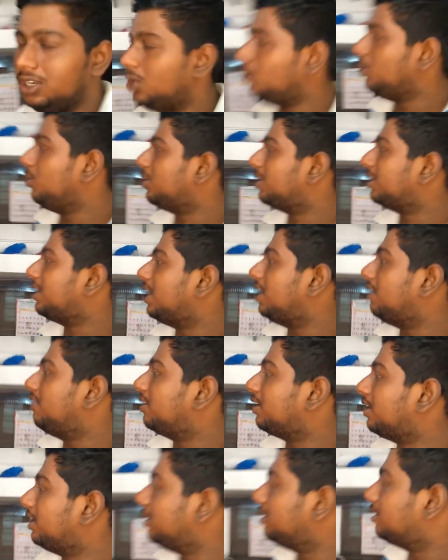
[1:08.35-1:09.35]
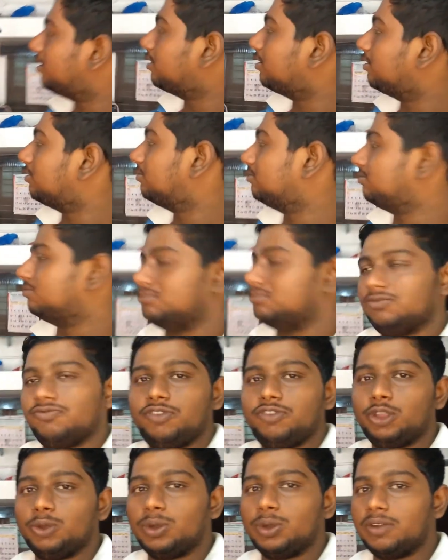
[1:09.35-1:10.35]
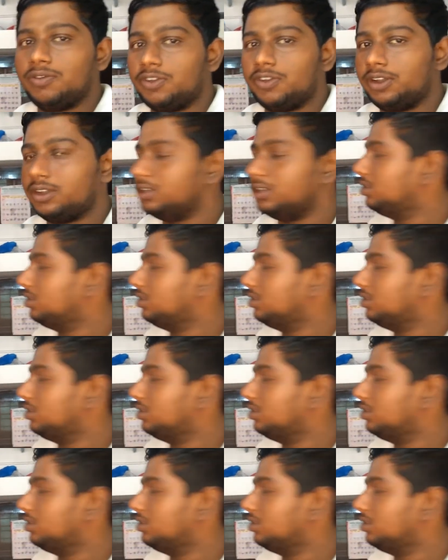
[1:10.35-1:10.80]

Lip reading: Now you can have a clear view of it.